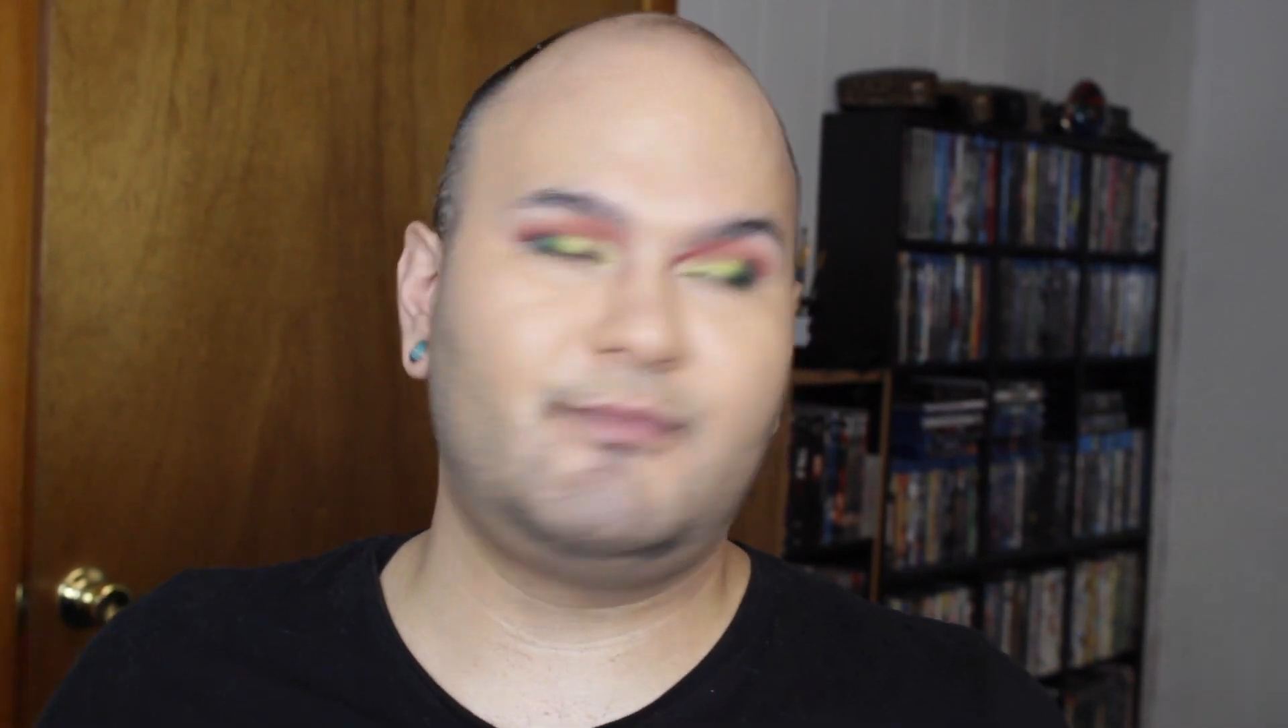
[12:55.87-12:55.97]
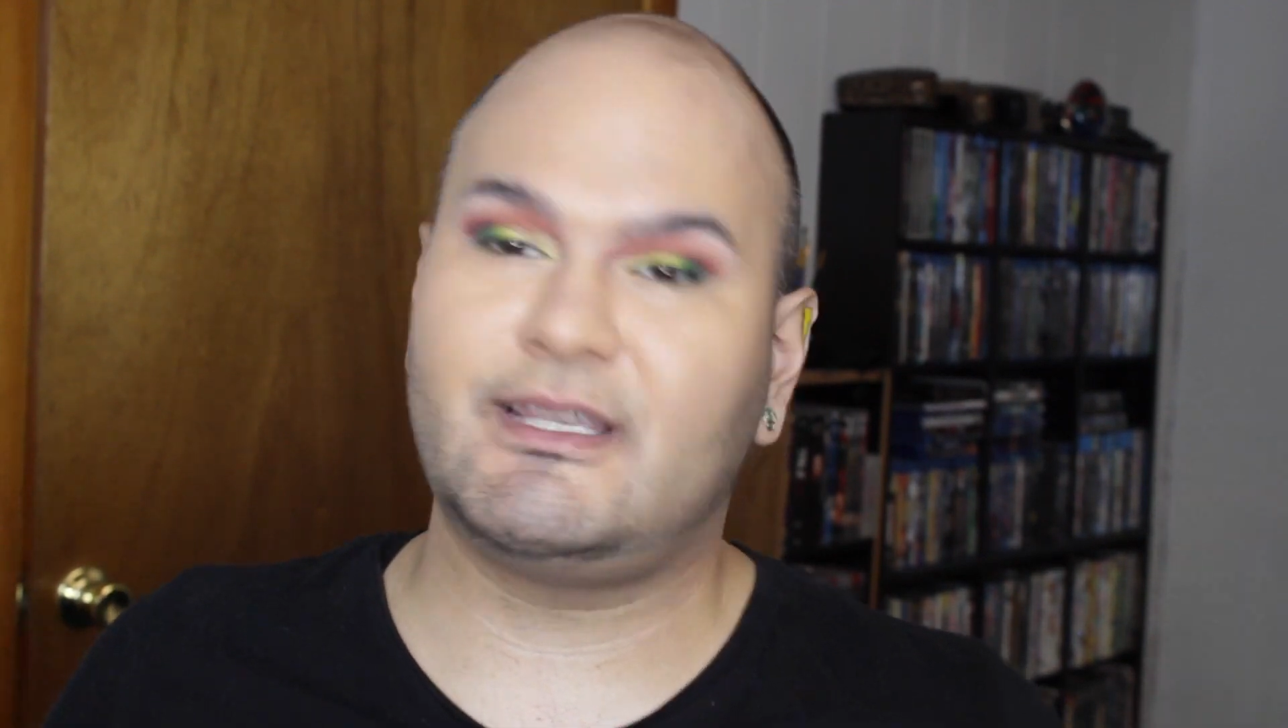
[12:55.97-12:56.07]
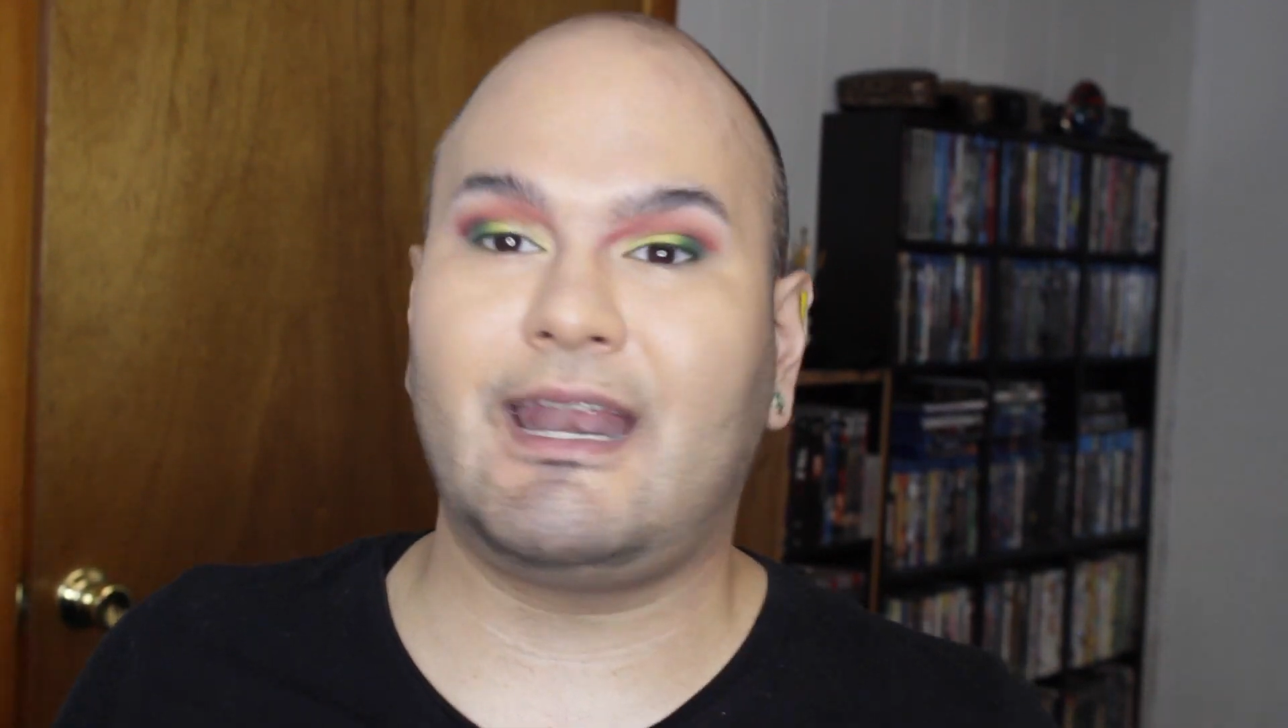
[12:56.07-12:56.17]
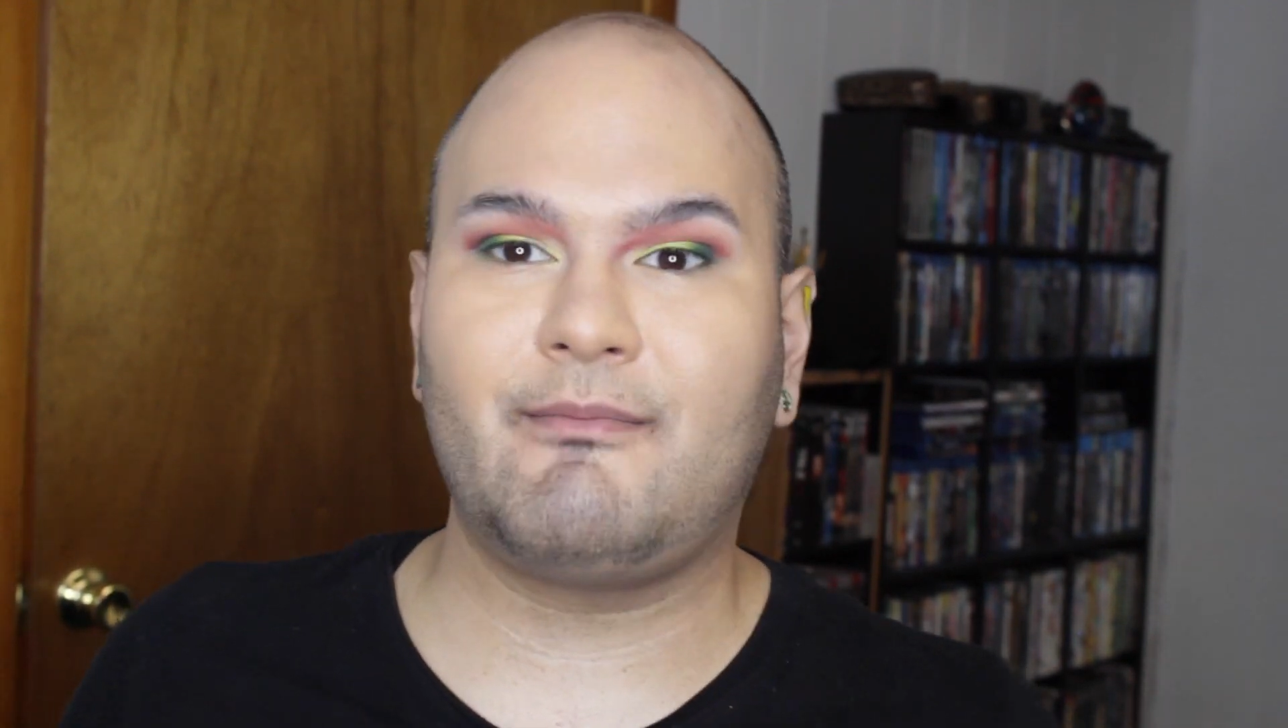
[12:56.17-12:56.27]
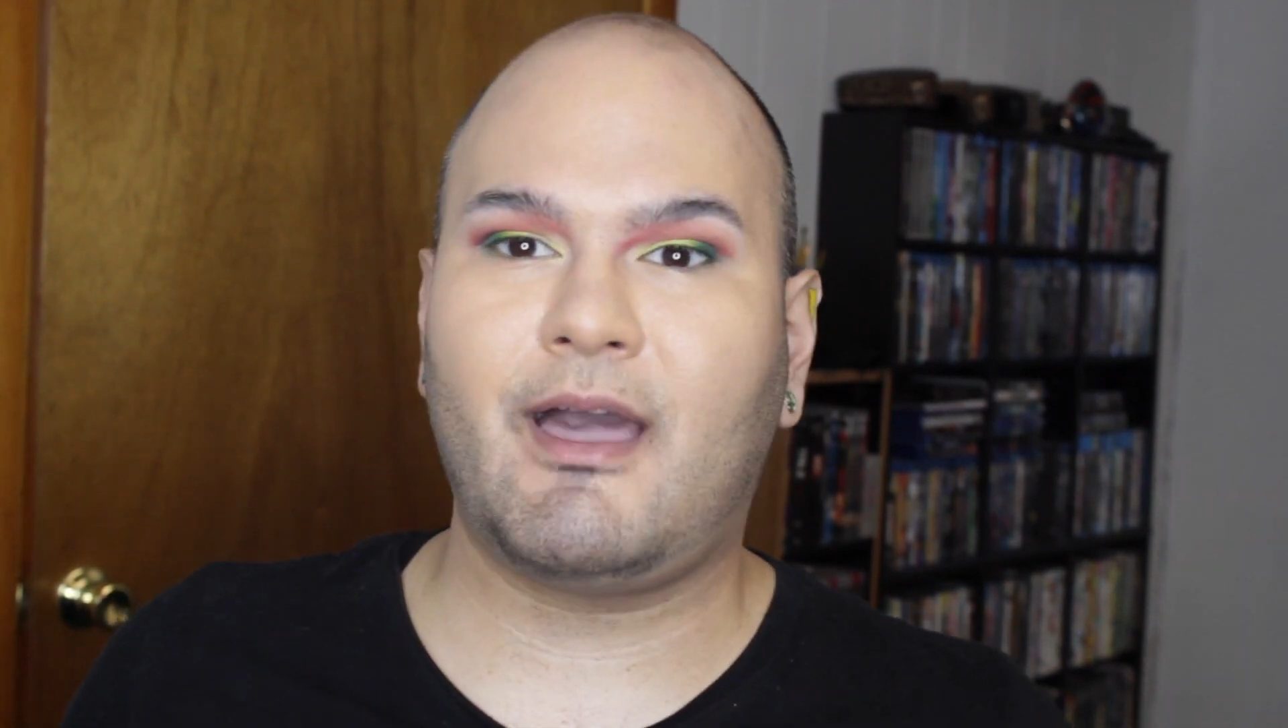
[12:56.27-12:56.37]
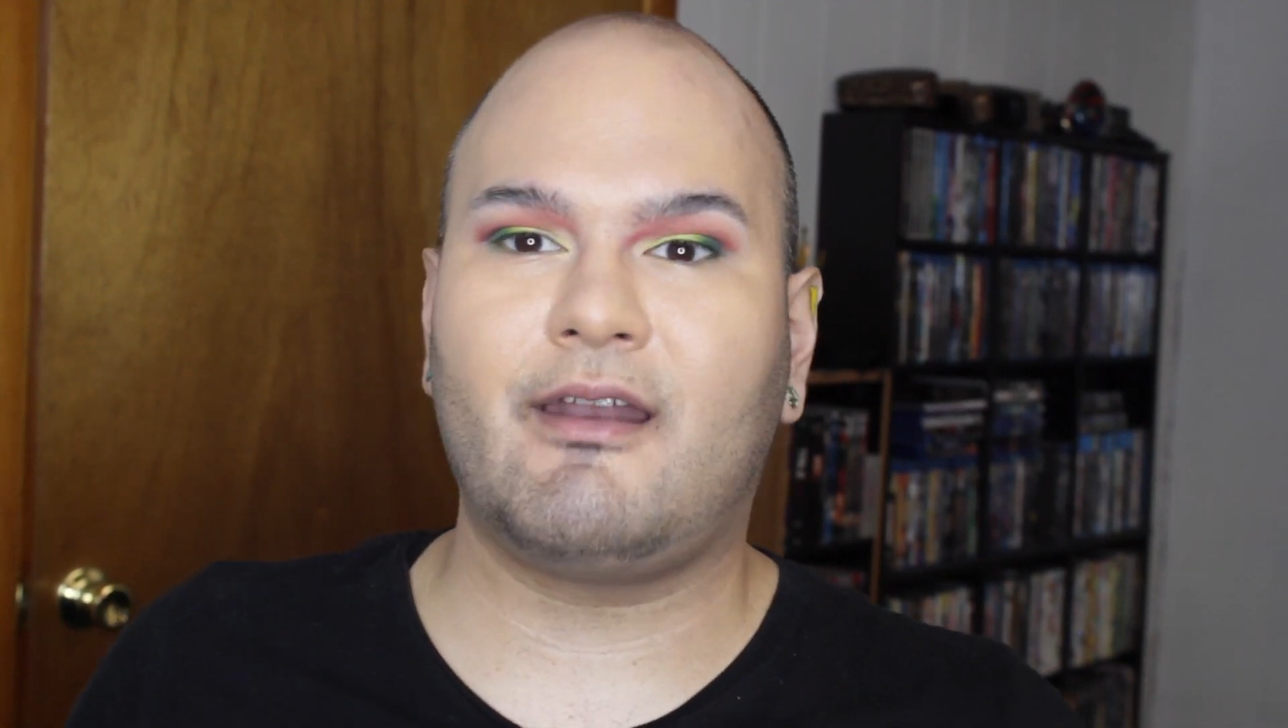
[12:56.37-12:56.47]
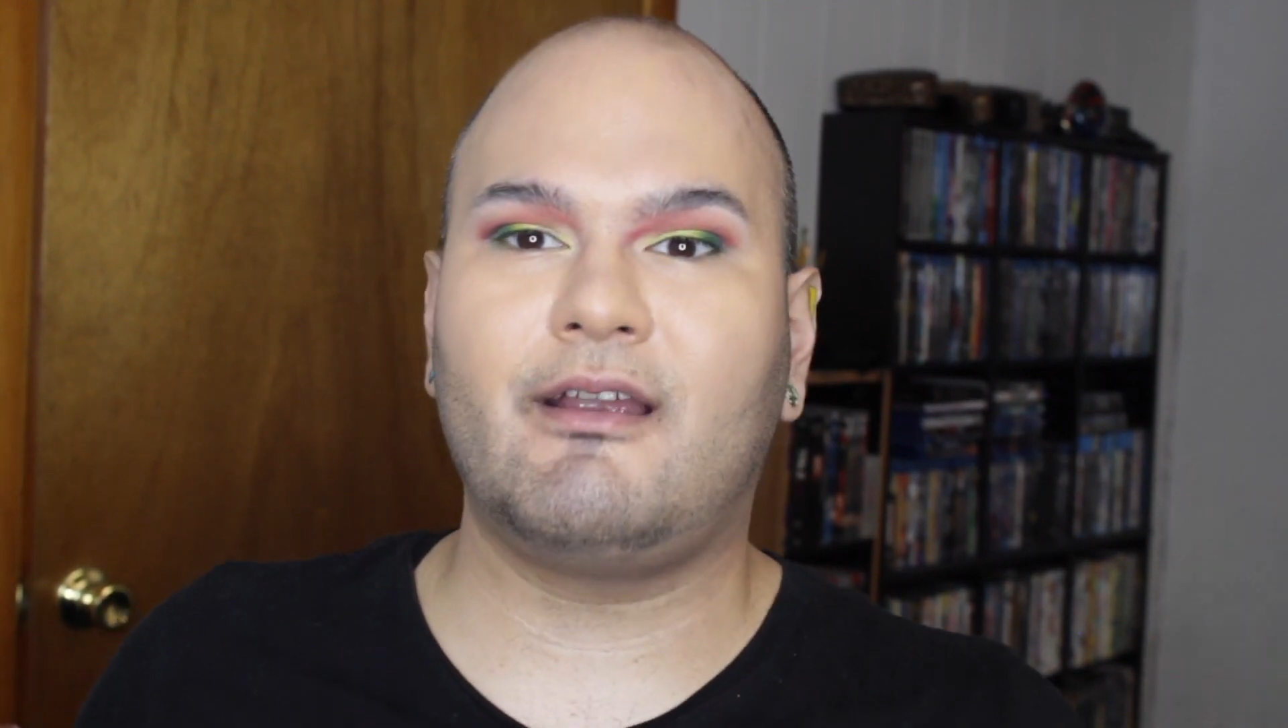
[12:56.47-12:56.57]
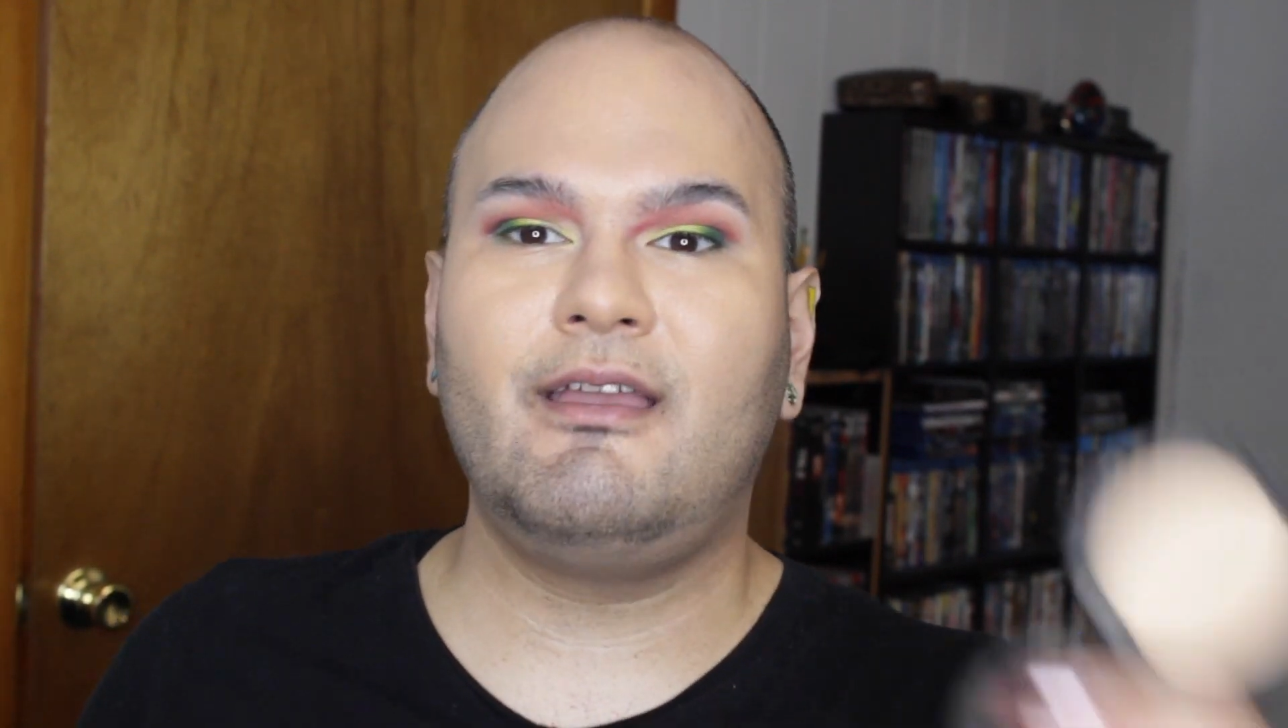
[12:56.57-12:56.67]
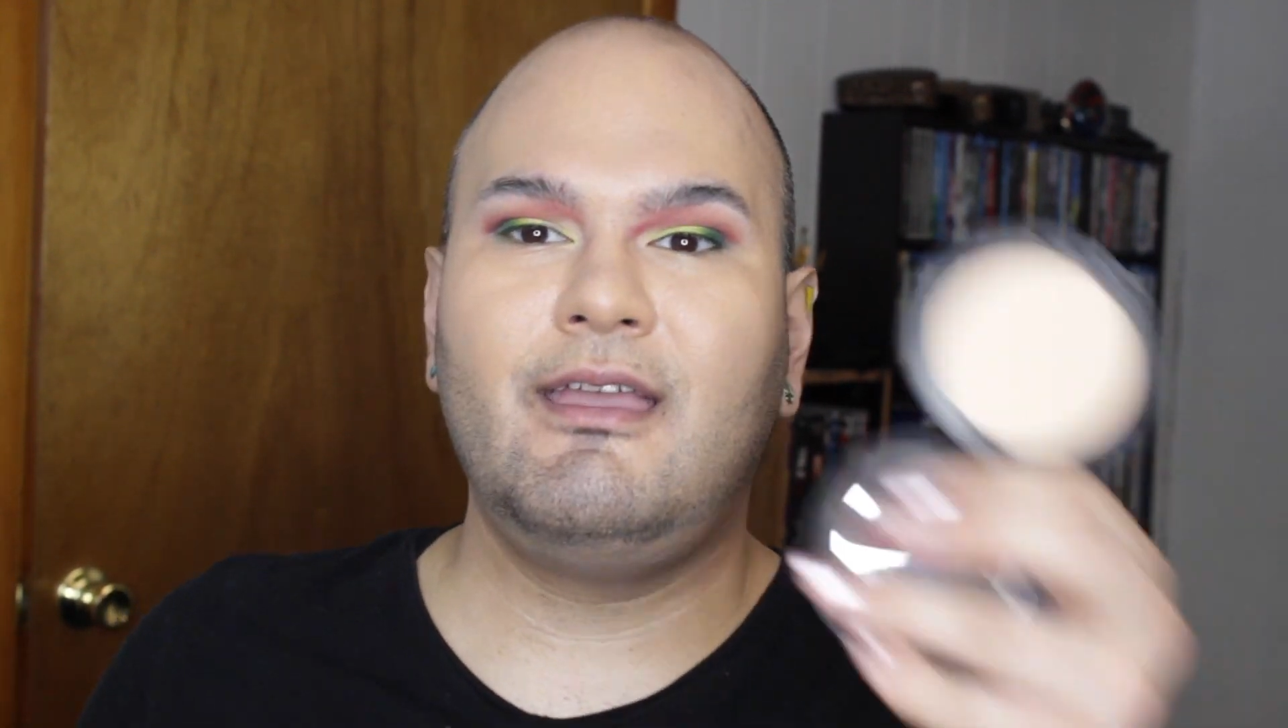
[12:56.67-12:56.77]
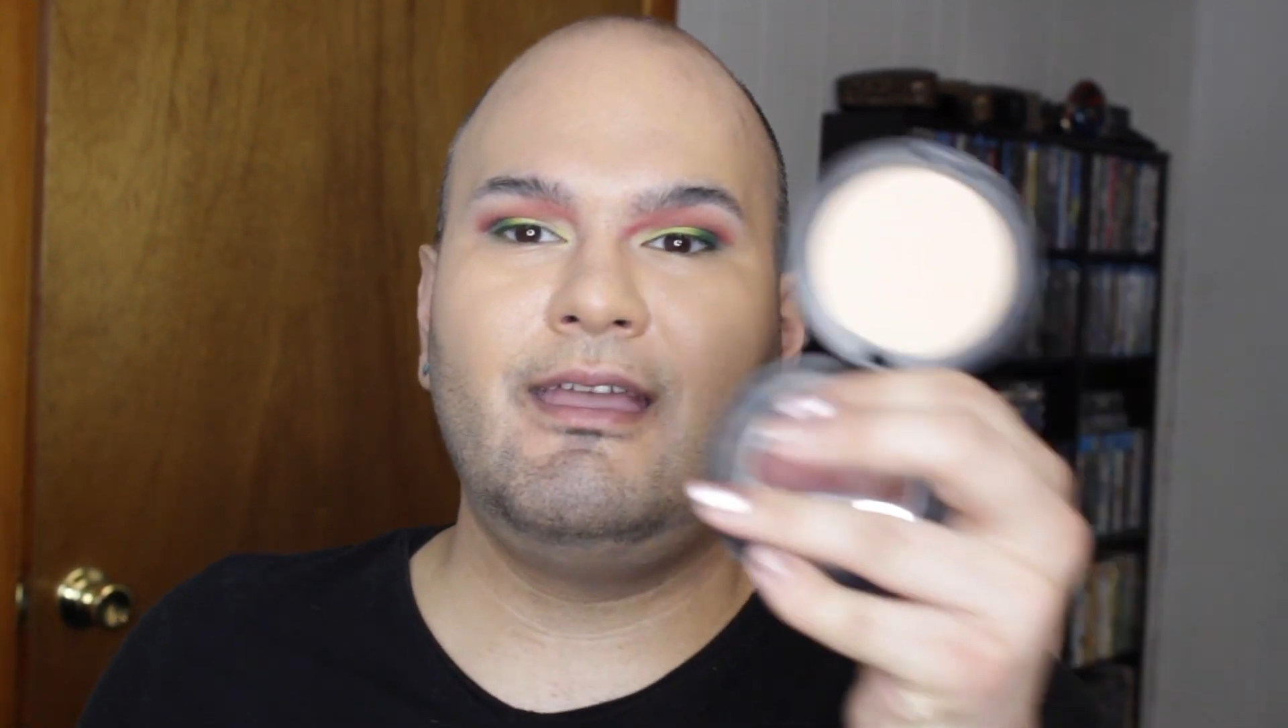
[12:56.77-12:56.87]
setting
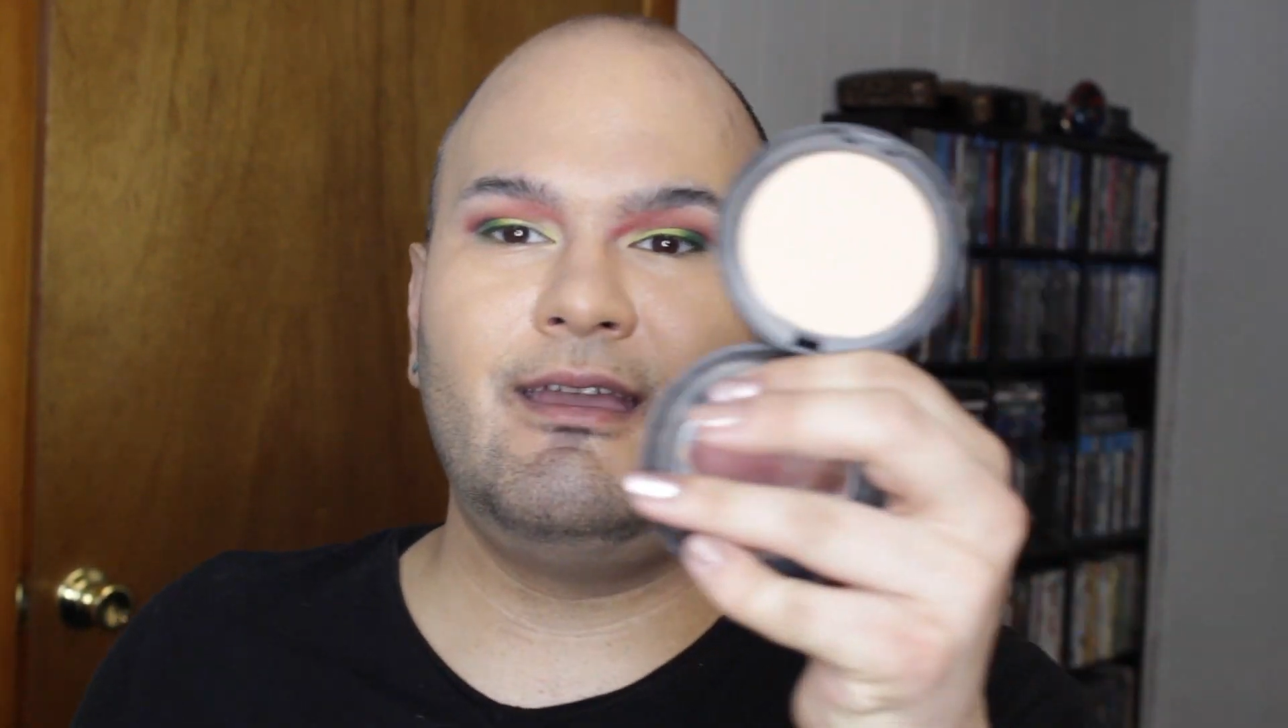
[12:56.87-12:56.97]
powder